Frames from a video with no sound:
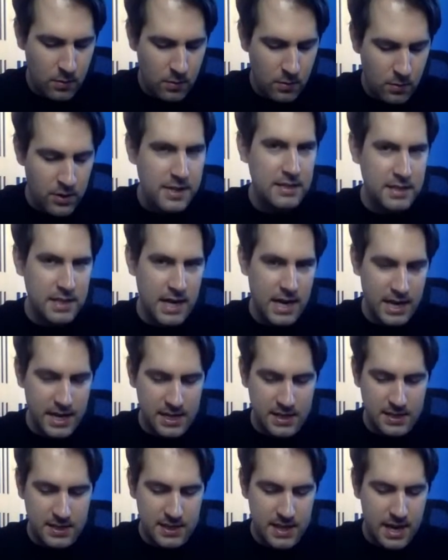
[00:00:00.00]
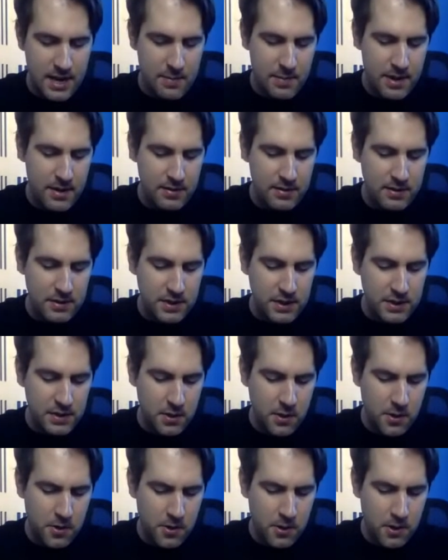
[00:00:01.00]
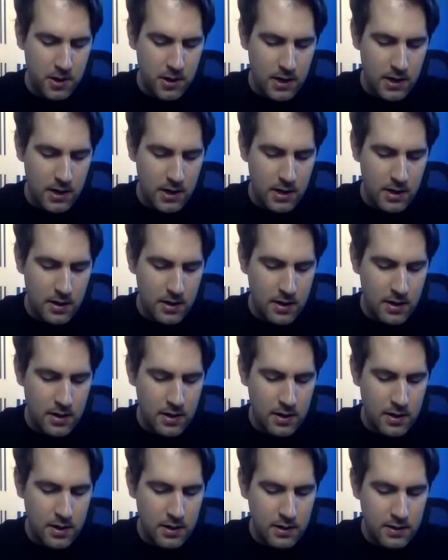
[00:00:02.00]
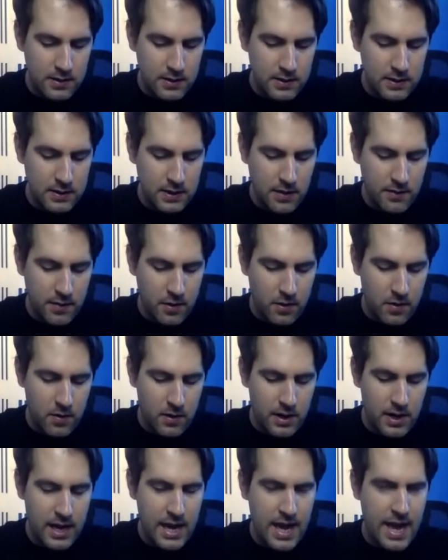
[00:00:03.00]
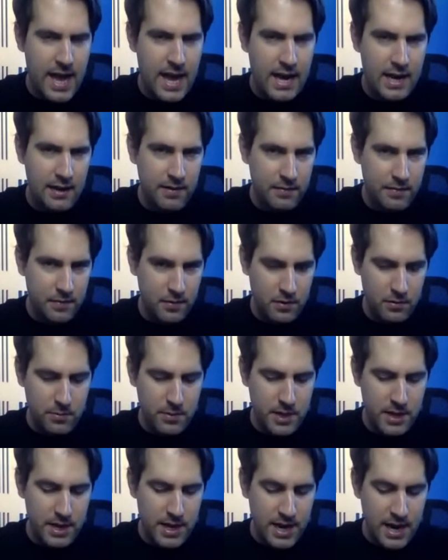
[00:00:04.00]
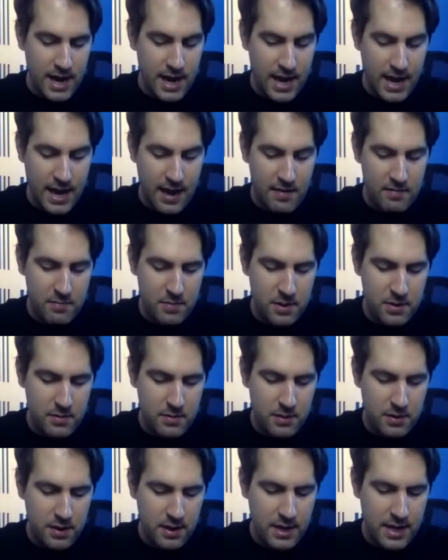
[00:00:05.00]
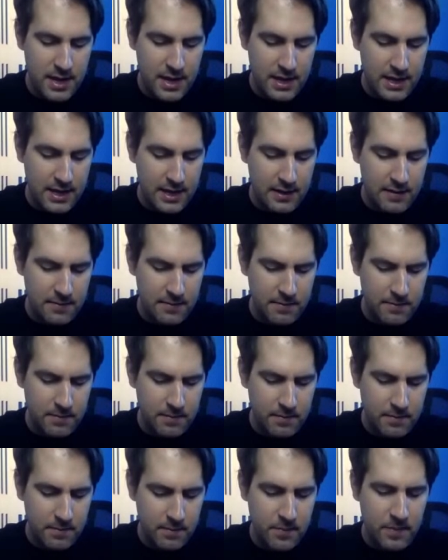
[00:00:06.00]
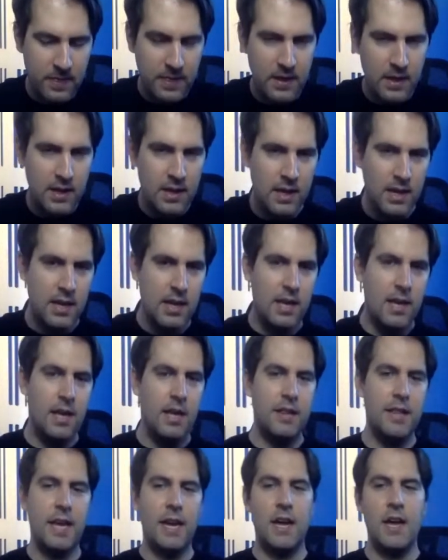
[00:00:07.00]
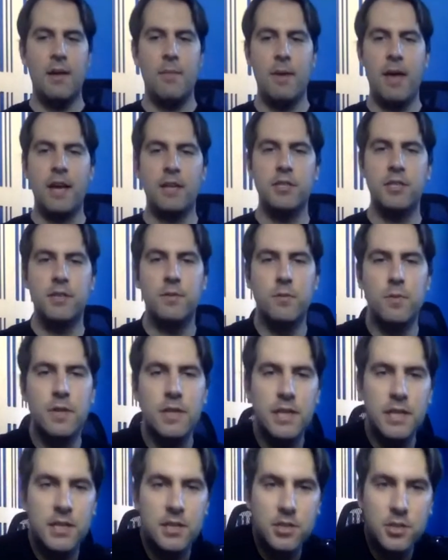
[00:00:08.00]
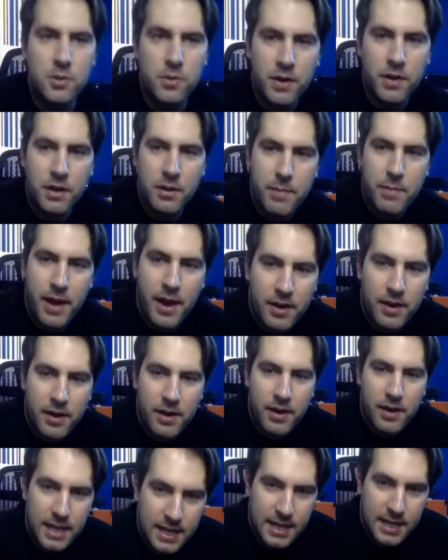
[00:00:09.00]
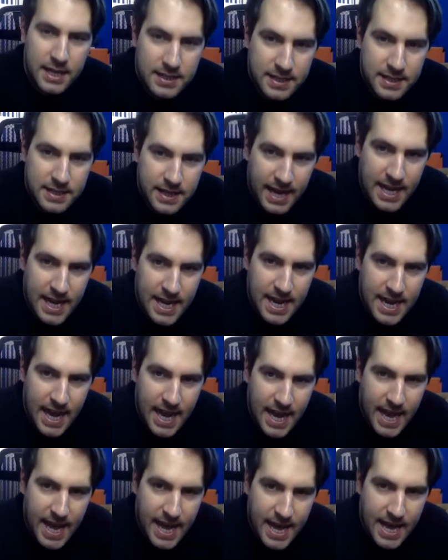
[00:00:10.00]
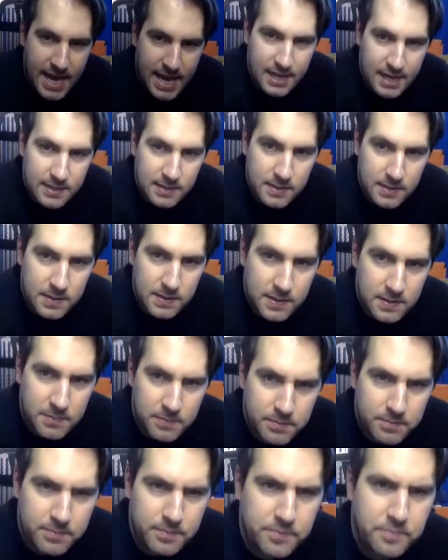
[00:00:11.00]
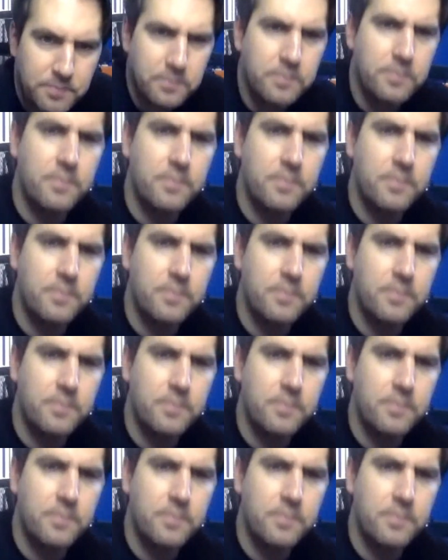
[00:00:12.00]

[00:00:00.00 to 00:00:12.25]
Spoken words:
One of the things that I can say about this guitar, since I've already had it for a bit and I have been playing it, that I'm actually really enjoying about it is that it has